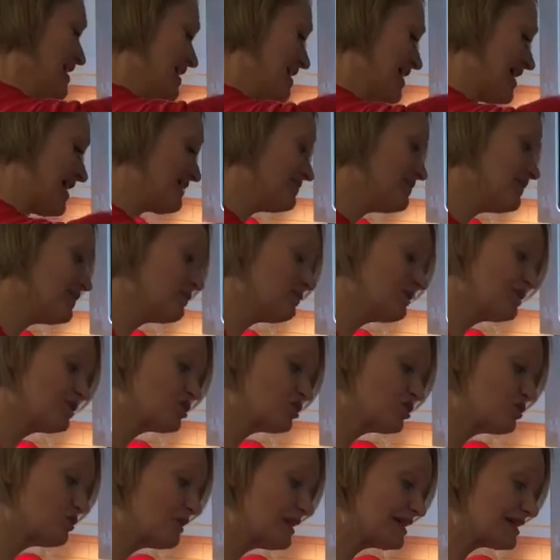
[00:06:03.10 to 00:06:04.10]
And the
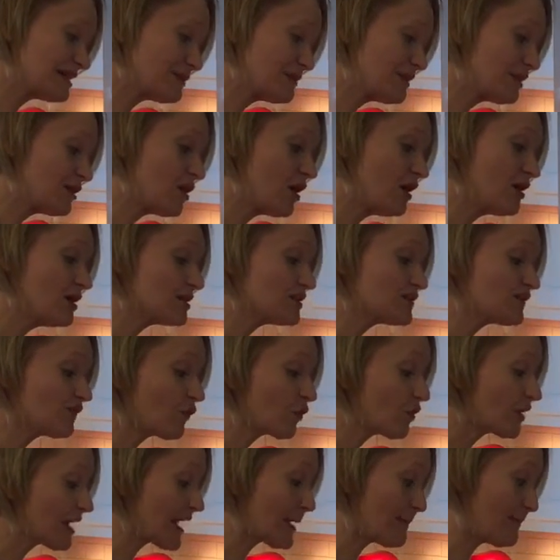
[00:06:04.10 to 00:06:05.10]
original recipe calls
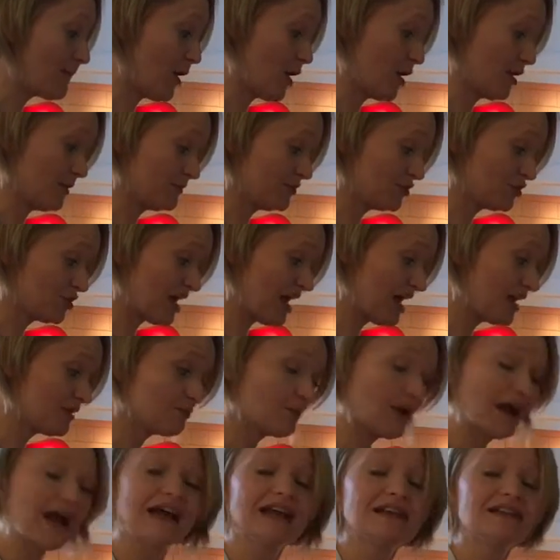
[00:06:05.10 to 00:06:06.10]
for a Parmesan
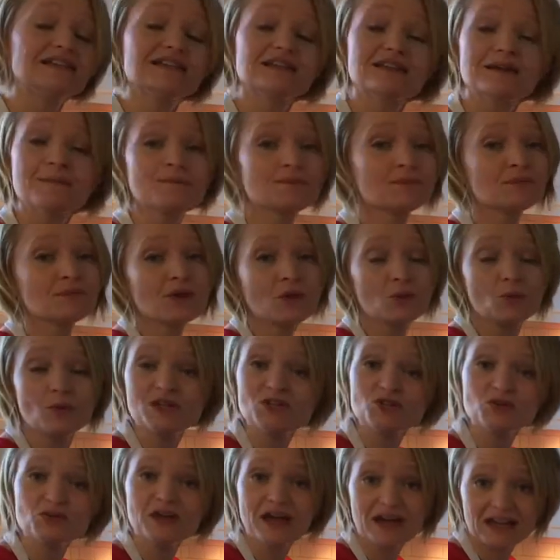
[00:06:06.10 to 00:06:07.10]
rind. We
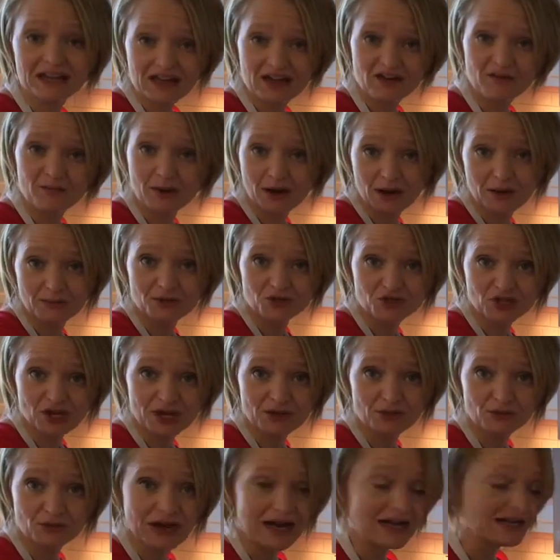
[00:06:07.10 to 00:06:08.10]
do not have
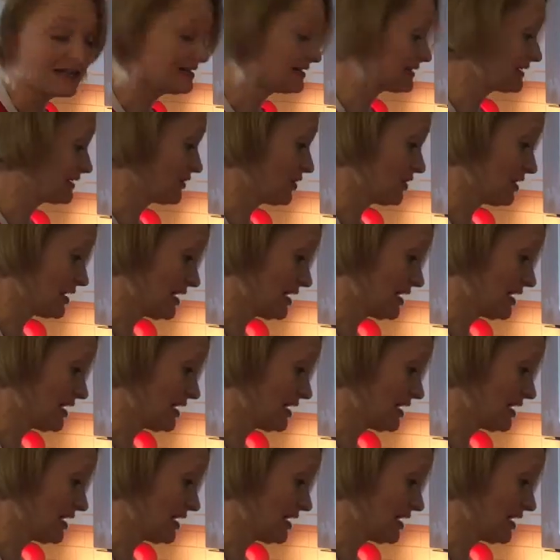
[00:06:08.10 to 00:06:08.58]
Parmesan rinds in our